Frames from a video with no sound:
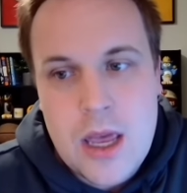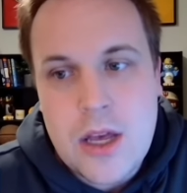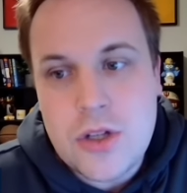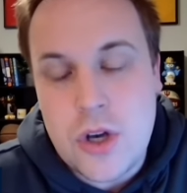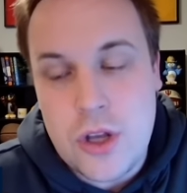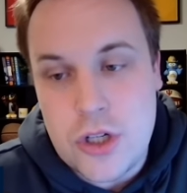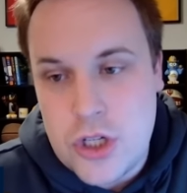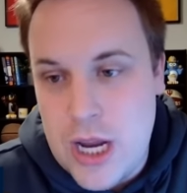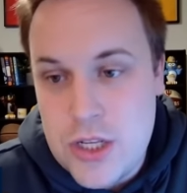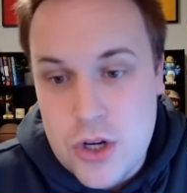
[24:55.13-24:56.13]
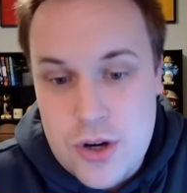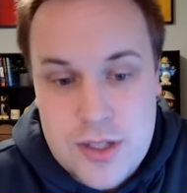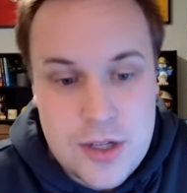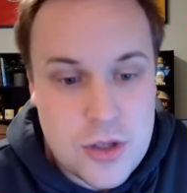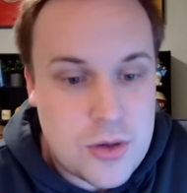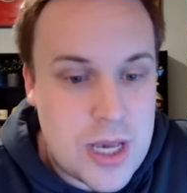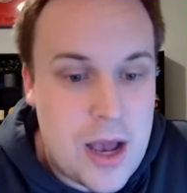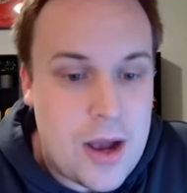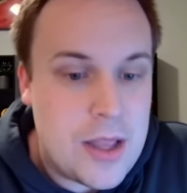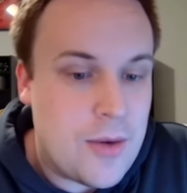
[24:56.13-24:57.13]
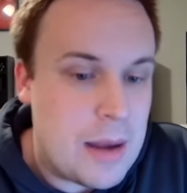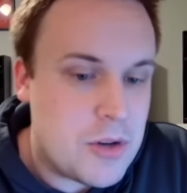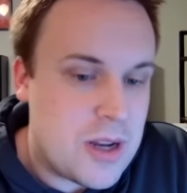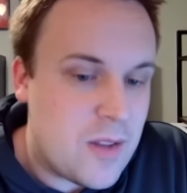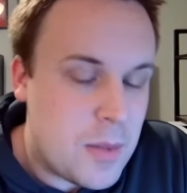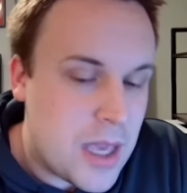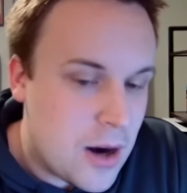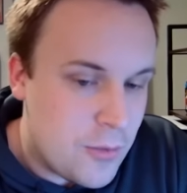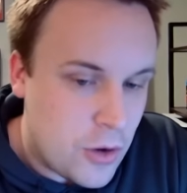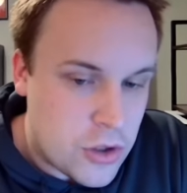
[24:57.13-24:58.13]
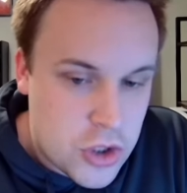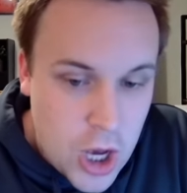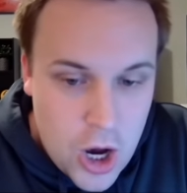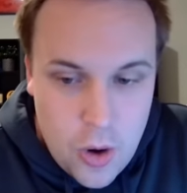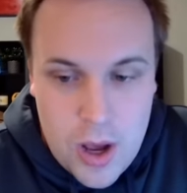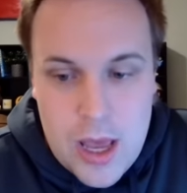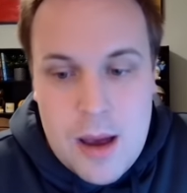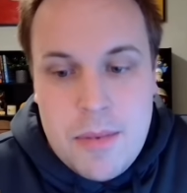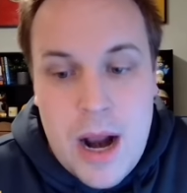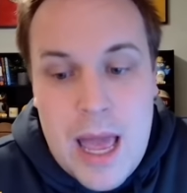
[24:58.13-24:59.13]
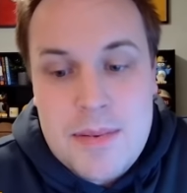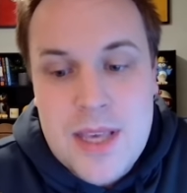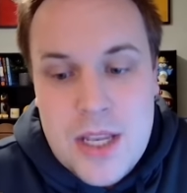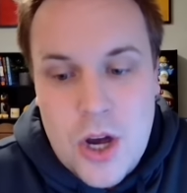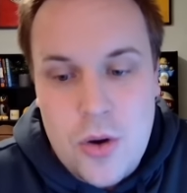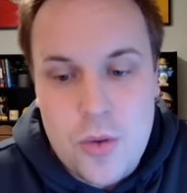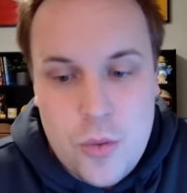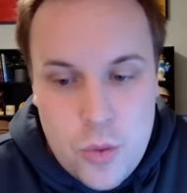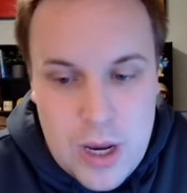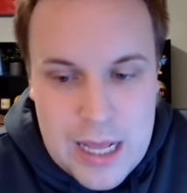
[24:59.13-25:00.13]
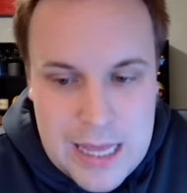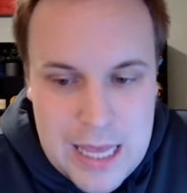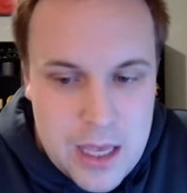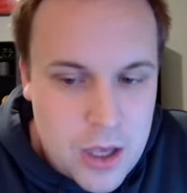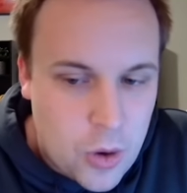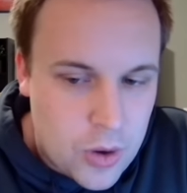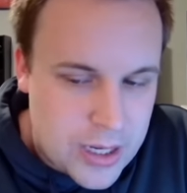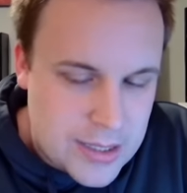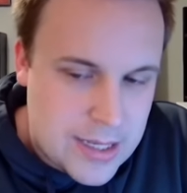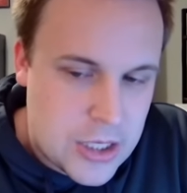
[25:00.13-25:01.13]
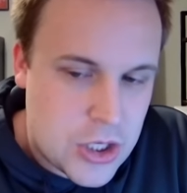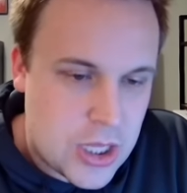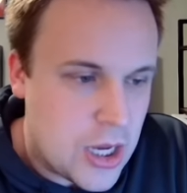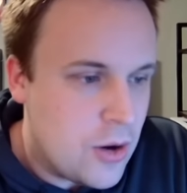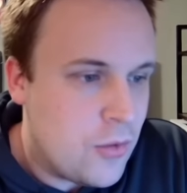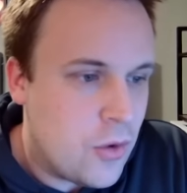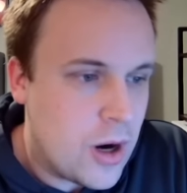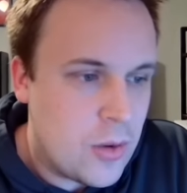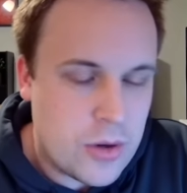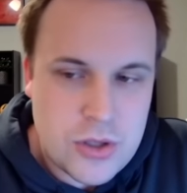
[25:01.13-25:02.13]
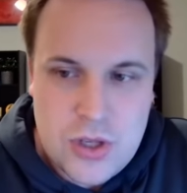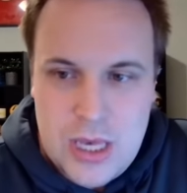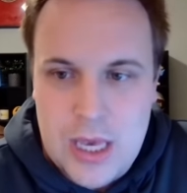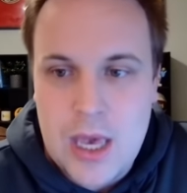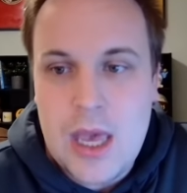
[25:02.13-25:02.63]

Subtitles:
So there's a chance the Grizzlies lose out, and the Raptors have to be careful. So perhaps they don't really organizationally go for it. We'll see.